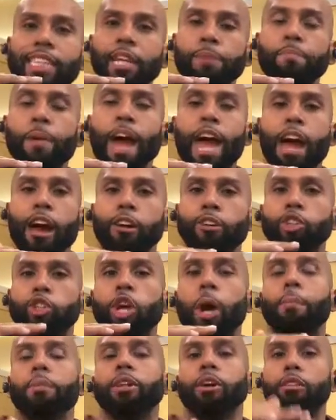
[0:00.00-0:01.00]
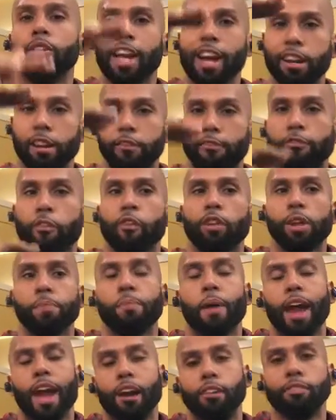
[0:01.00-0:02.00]
muscles. There we go.
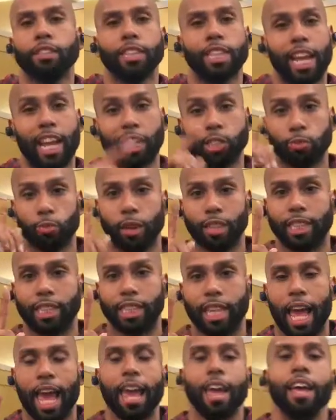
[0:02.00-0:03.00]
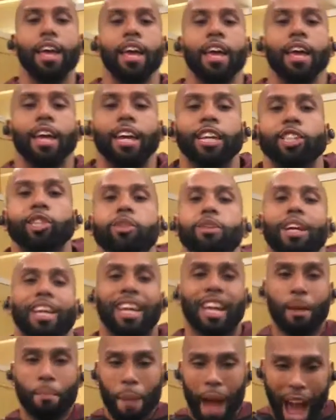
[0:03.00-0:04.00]
It's gonna give them strength. It's gonna
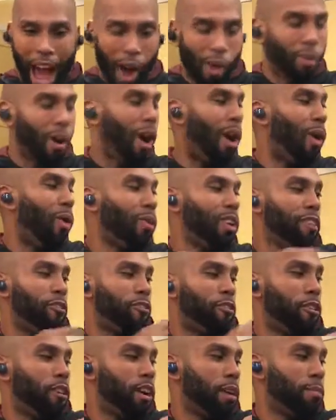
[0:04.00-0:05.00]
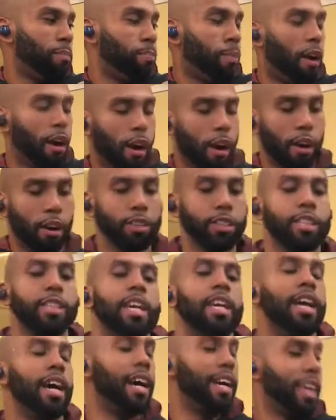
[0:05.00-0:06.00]
give them muscle endurance. Gonna
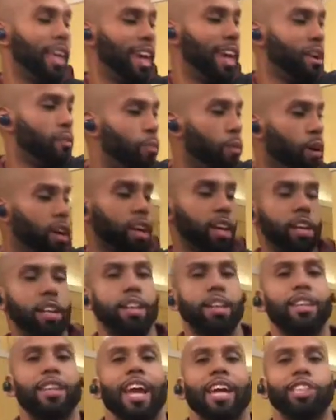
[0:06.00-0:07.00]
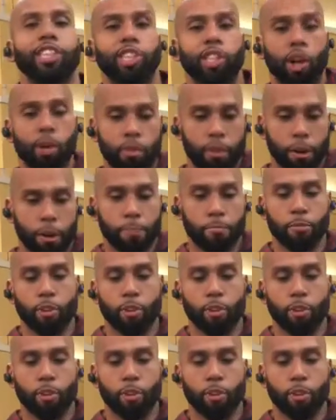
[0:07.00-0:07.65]
really pack on that lean muscle.